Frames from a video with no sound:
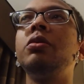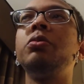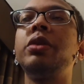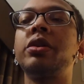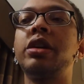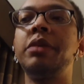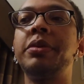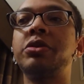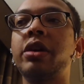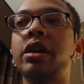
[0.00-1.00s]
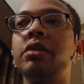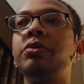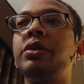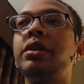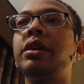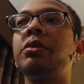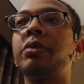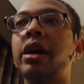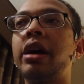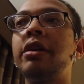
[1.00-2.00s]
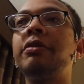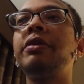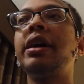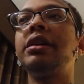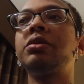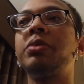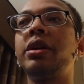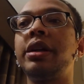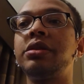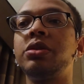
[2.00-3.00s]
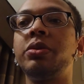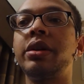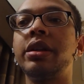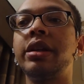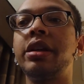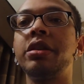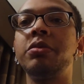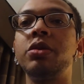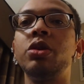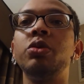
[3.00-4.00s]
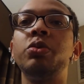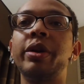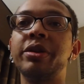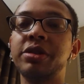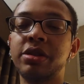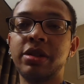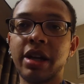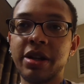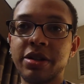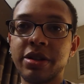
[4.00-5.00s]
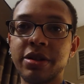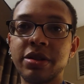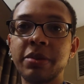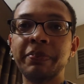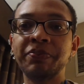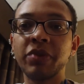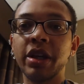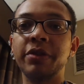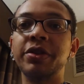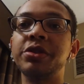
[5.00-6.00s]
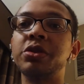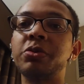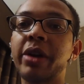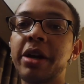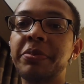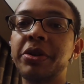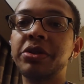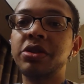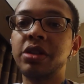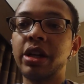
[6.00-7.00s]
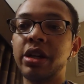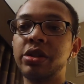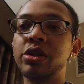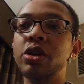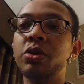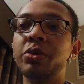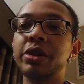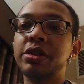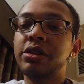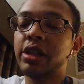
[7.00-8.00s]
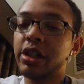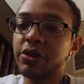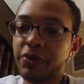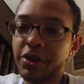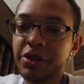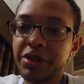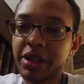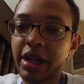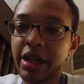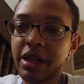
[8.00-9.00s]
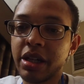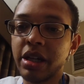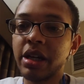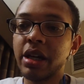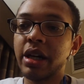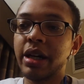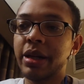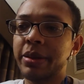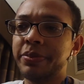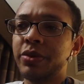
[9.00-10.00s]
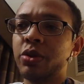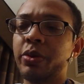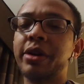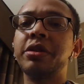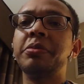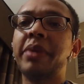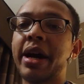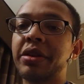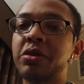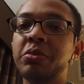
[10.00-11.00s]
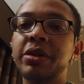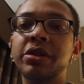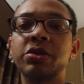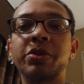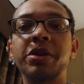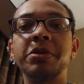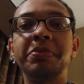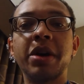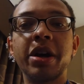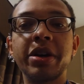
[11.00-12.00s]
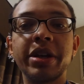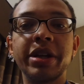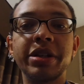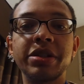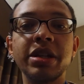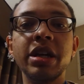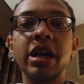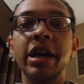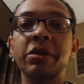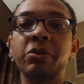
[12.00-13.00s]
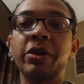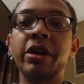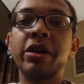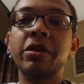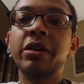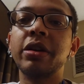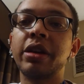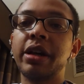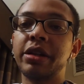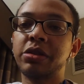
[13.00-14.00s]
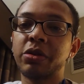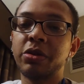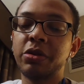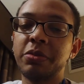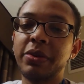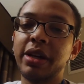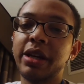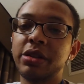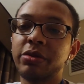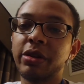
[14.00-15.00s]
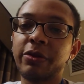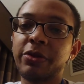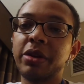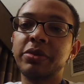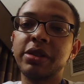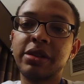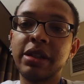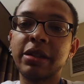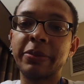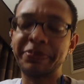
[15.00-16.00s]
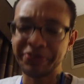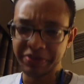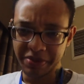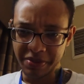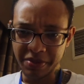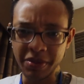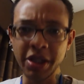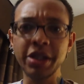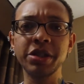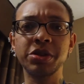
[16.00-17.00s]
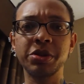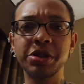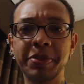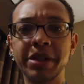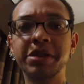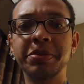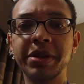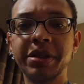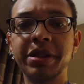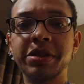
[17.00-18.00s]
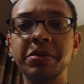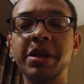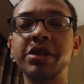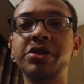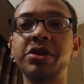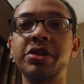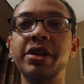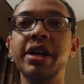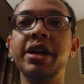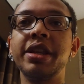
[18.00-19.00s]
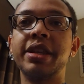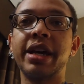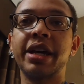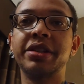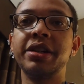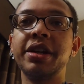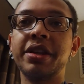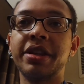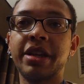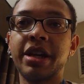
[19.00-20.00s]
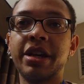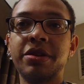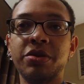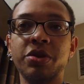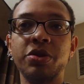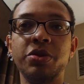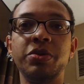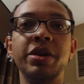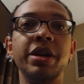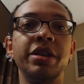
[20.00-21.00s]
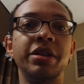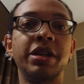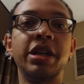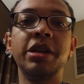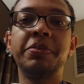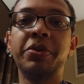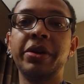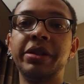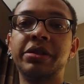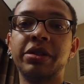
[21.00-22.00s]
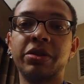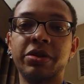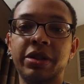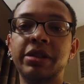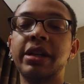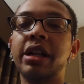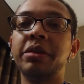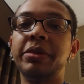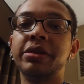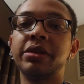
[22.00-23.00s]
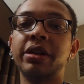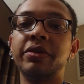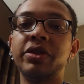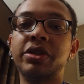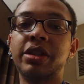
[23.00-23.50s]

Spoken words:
we are keeping track of when they arrive, as well as letting them know where the stage is, if there's a ramp on stage, what the stage feels like, where the bathroom is, where the bar is, and where guests are going to be entering from to see them. It is your responsibility to make sure that they know the key points or these elements of the